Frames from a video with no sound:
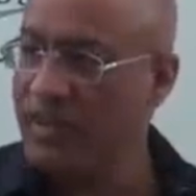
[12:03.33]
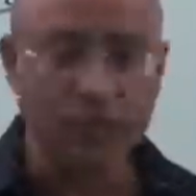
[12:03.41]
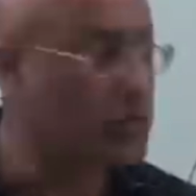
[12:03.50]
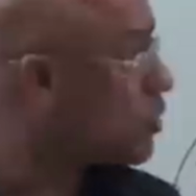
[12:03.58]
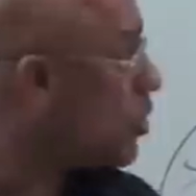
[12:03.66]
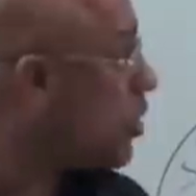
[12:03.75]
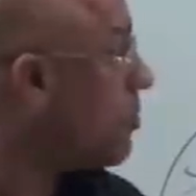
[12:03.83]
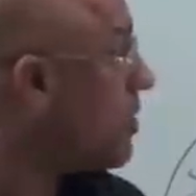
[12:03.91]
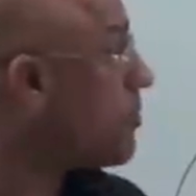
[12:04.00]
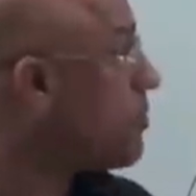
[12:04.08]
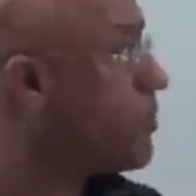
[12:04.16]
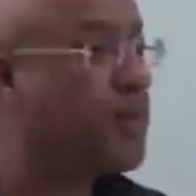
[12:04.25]
So
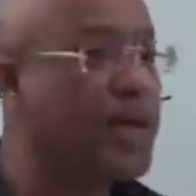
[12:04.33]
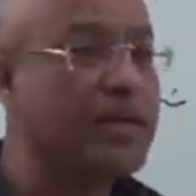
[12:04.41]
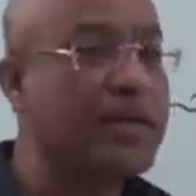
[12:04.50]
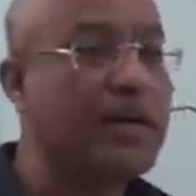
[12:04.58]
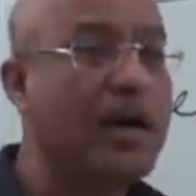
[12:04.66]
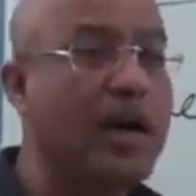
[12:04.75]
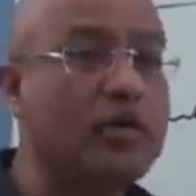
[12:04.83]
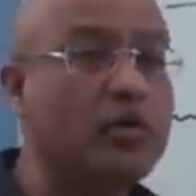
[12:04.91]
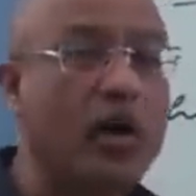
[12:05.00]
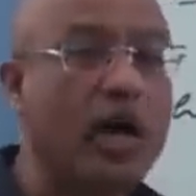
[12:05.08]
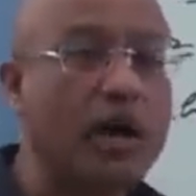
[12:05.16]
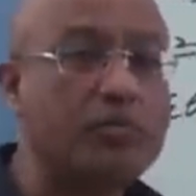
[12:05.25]
blood-brain barrier
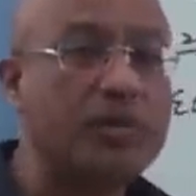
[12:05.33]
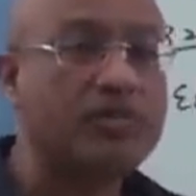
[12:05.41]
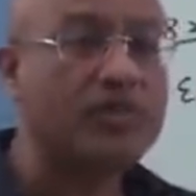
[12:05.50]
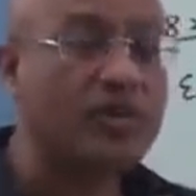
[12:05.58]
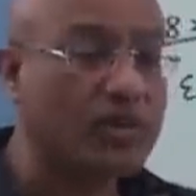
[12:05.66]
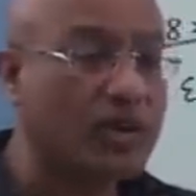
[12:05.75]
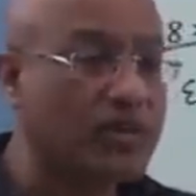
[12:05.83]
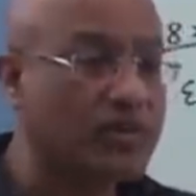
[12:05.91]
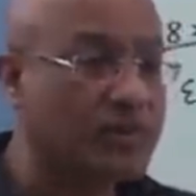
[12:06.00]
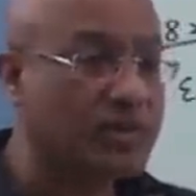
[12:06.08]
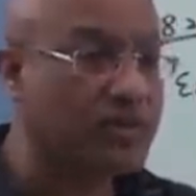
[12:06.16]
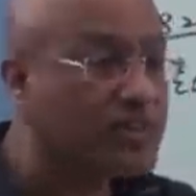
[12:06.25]
also helps the central
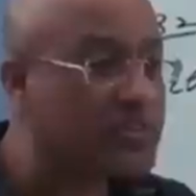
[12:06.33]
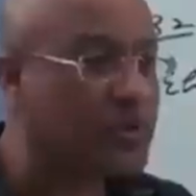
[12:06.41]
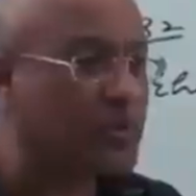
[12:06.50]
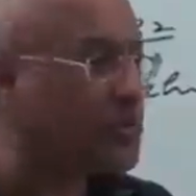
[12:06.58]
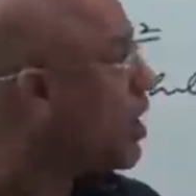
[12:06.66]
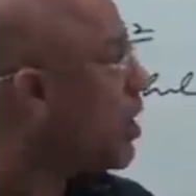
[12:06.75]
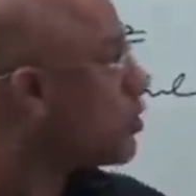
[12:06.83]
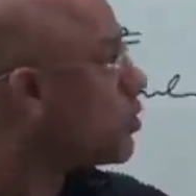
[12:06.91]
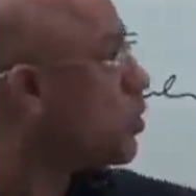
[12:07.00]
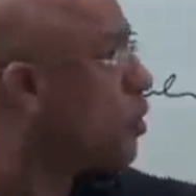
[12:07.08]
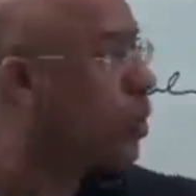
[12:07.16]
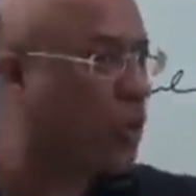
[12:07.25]
nervous system
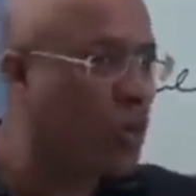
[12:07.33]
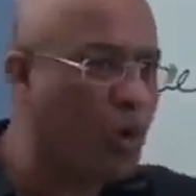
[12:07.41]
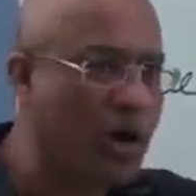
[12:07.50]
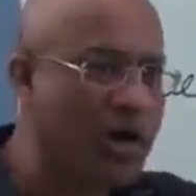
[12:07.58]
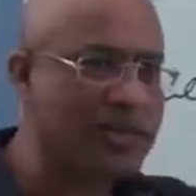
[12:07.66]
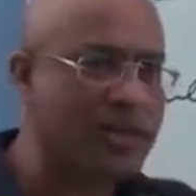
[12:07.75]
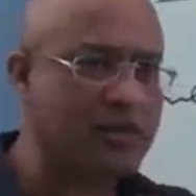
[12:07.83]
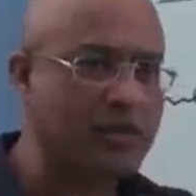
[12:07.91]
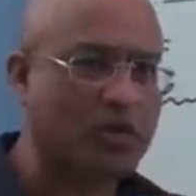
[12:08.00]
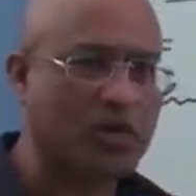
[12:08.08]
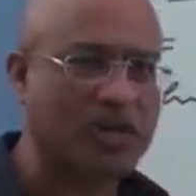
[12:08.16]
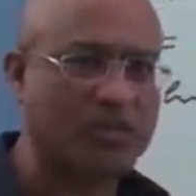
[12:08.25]
to hold the
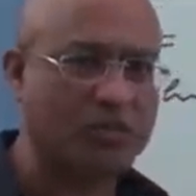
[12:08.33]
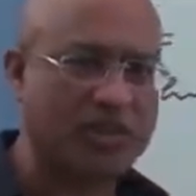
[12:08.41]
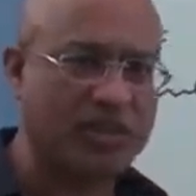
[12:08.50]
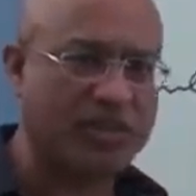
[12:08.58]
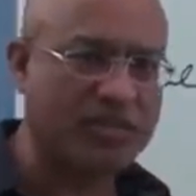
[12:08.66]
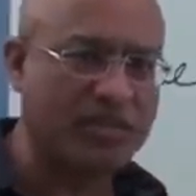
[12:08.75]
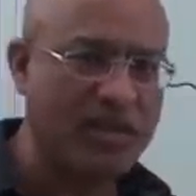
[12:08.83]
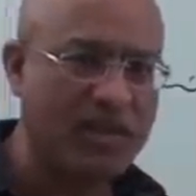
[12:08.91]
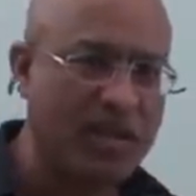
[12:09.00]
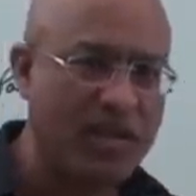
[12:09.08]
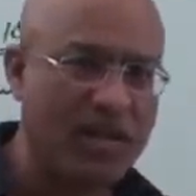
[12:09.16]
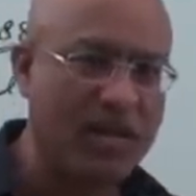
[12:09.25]
neurotransmitters
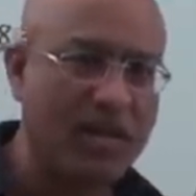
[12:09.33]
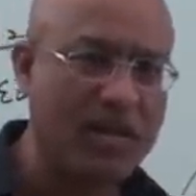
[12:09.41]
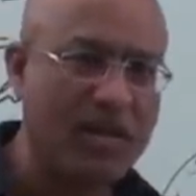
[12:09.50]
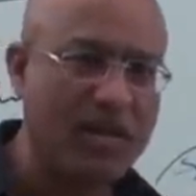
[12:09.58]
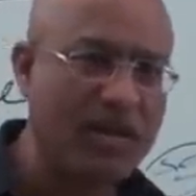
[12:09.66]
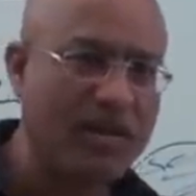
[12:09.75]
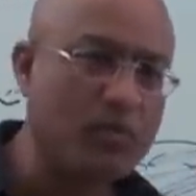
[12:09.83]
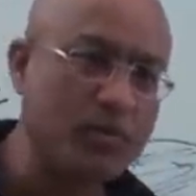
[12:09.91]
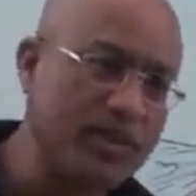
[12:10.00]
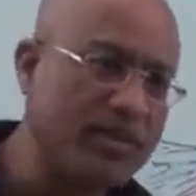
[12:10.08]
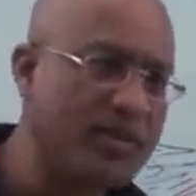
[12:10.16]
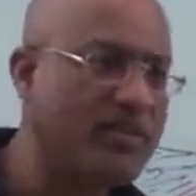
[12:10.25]

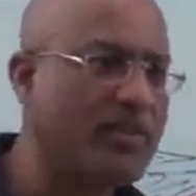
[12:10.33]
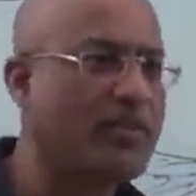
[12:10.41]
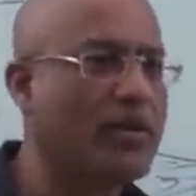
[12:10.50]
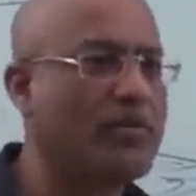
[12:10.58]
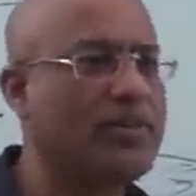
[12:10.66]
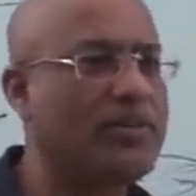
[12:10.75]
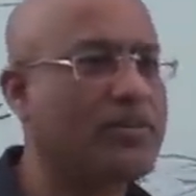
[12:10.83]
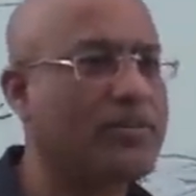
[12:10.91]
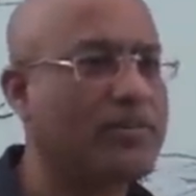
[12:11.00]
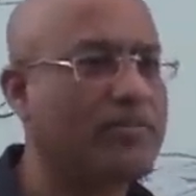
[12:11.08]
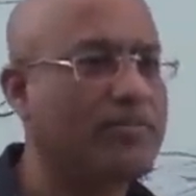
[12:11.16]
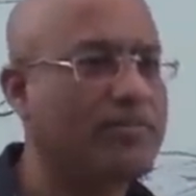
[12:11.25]
within the central nervous
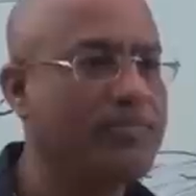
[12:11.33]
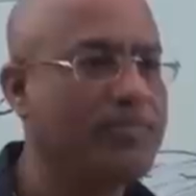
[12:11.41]
system.